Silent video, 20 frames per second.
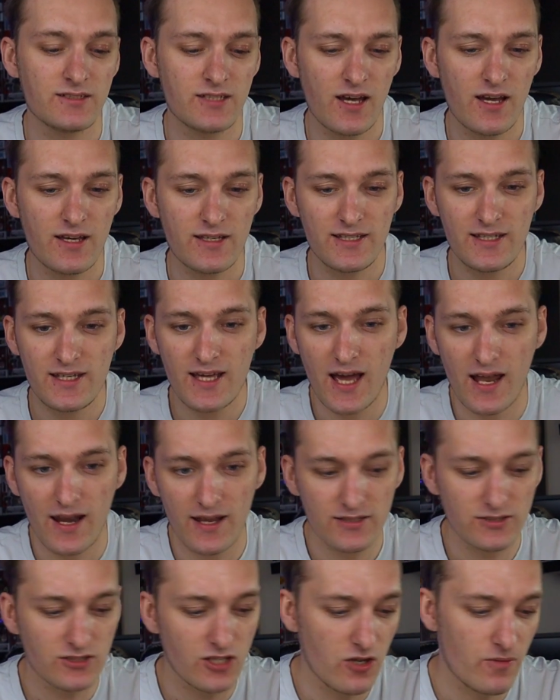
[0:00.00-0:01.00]
yeah,
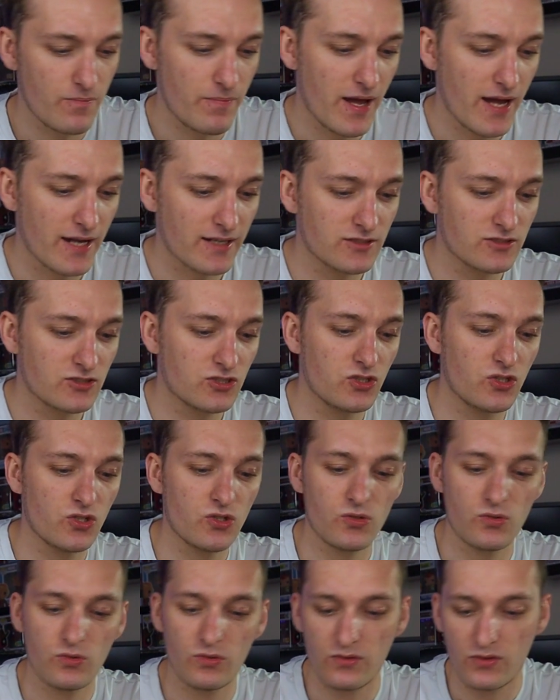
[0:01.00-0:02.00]
let's go back
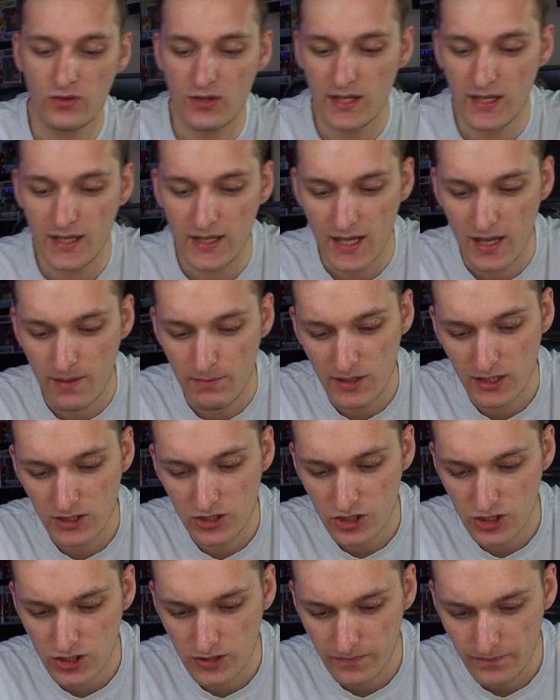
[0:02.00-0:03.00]
to the
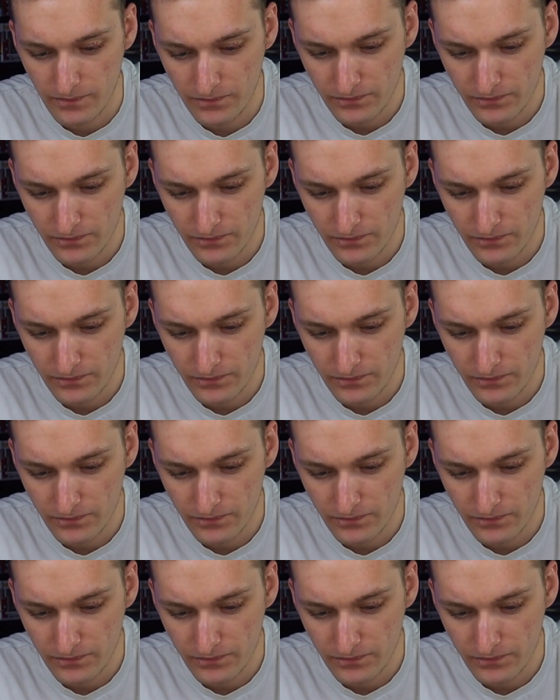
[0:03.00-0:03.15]
image.